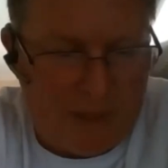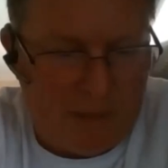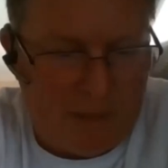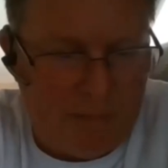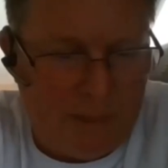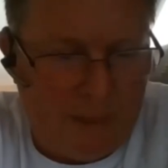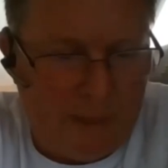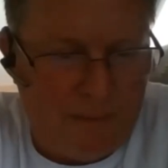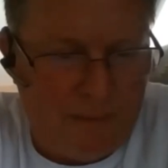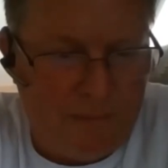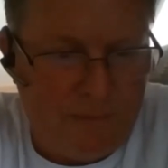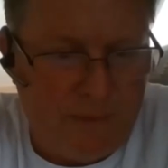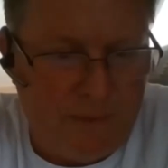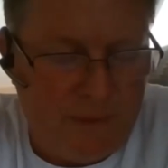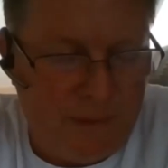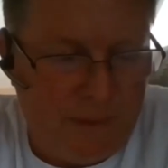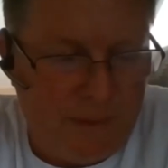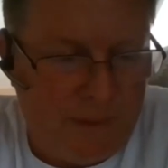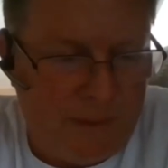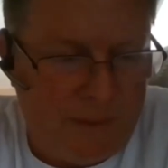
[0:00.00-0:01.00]
about.
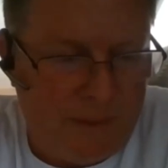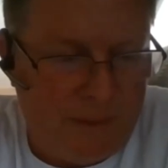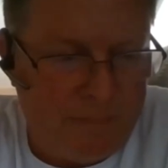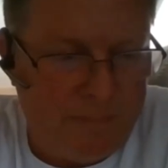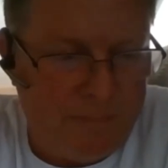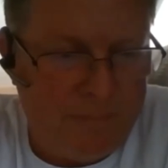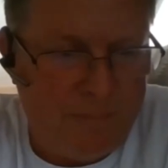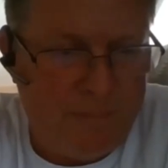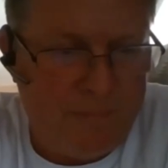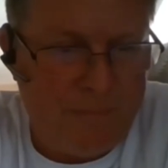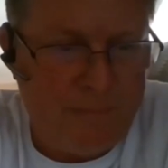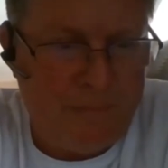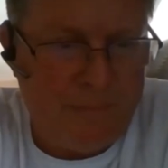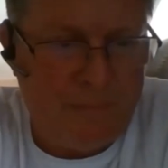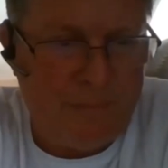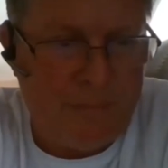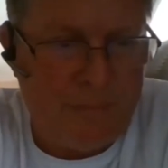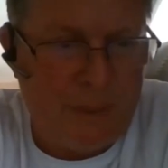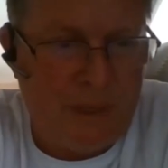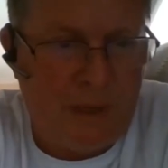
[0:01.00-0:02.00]
Um,
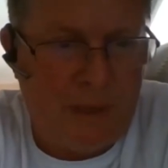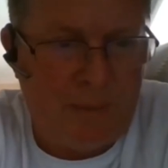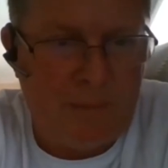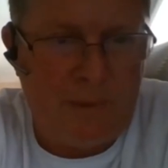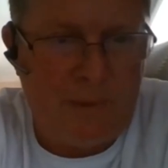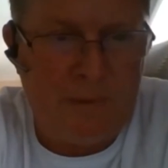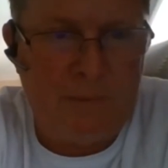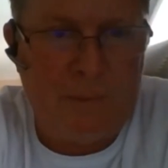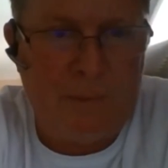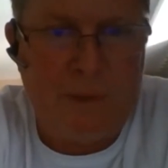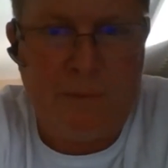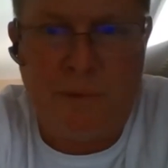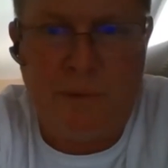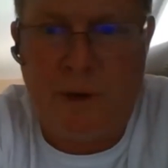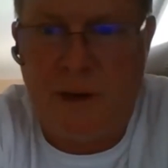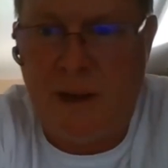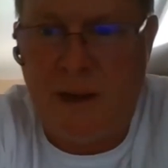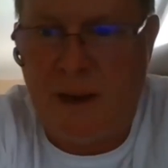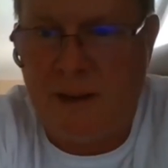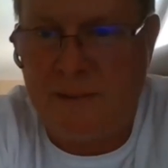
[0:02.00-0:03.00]
but I'm, we're
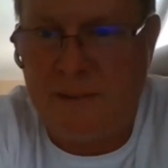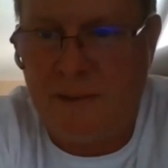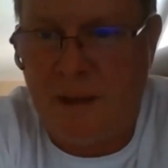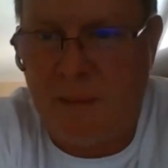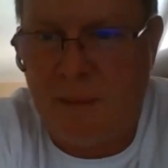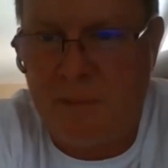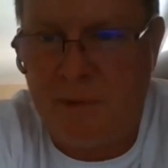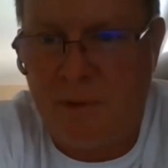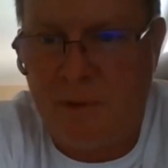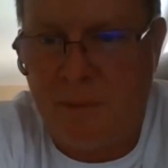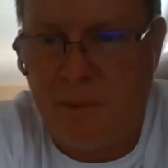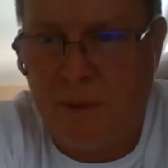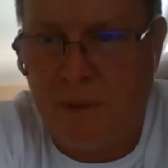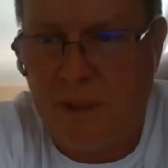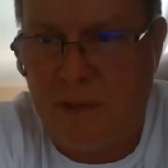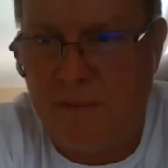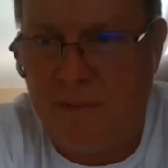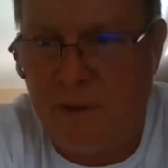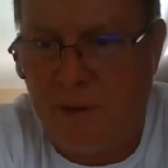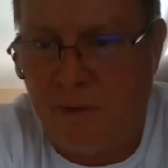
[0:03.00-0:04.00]
running out of time, so I want to
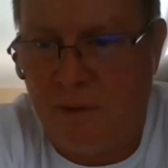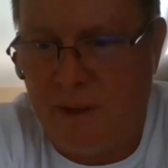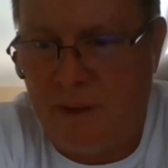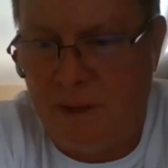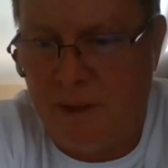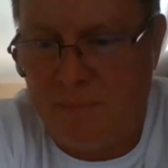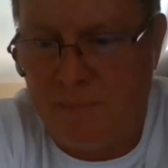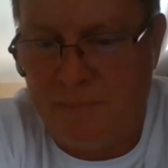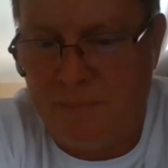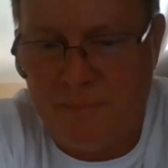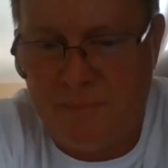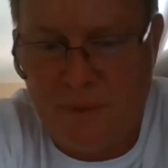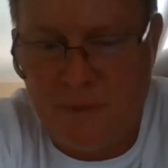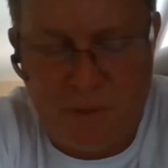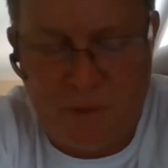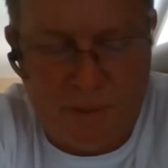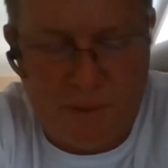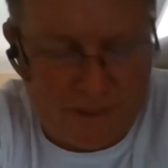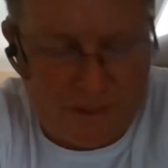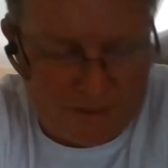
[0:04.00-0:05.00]
give it all to him.
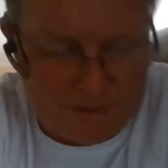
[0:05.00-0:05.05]
Go ahead,